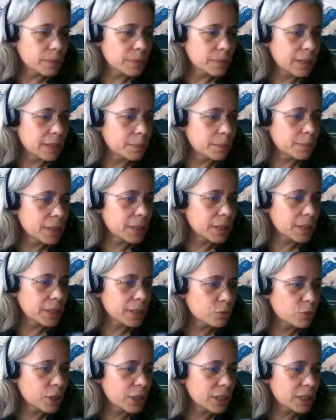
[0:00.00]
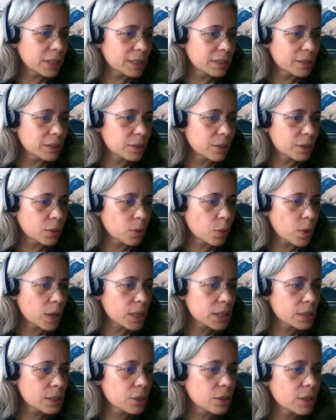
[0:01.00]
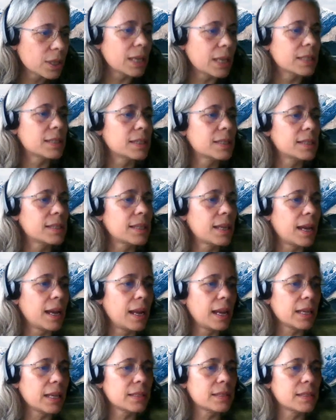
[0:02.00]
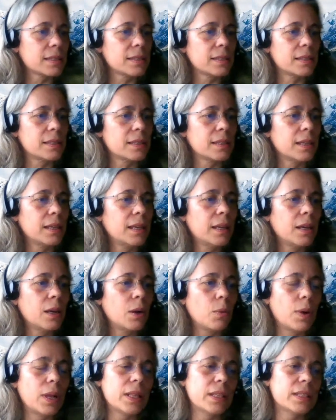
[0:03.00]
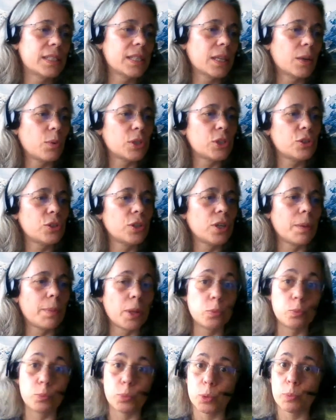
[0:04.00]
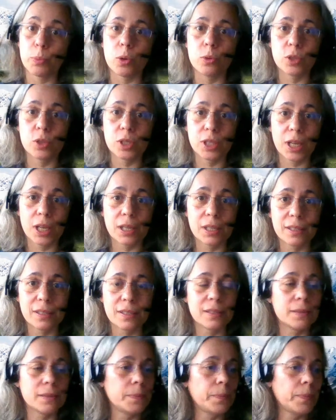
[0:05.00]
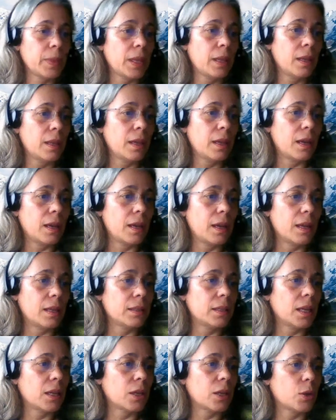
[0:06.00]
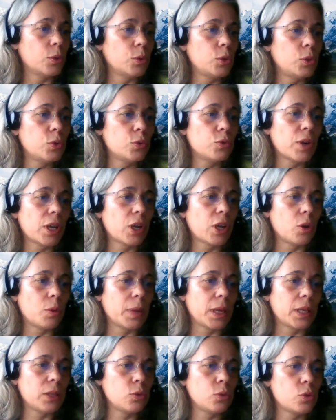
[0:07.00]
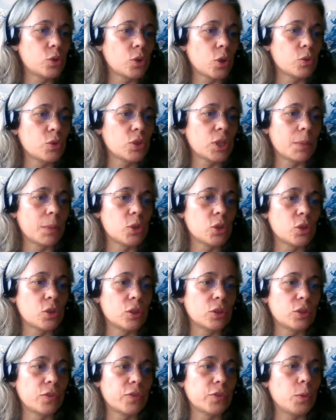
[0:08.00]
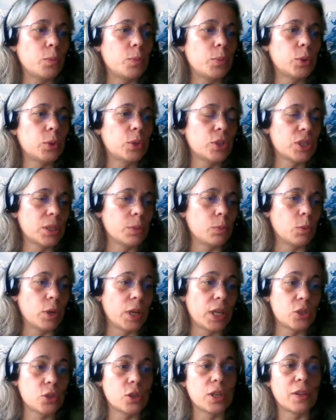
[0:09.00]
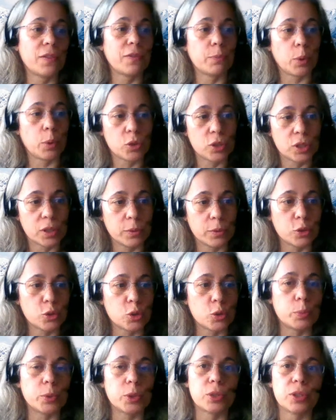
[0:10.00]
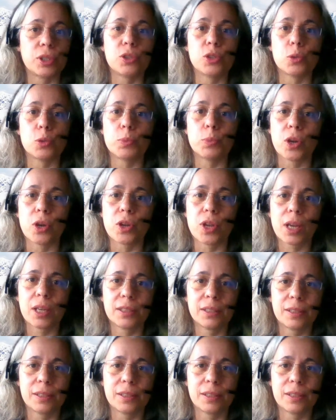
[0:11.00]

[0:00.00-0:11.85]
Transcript: Let me read another question. Yes, Alex, well, it's a question about proposals. And would you recommend to show some sort of computer simulation, if possible, supporting your project?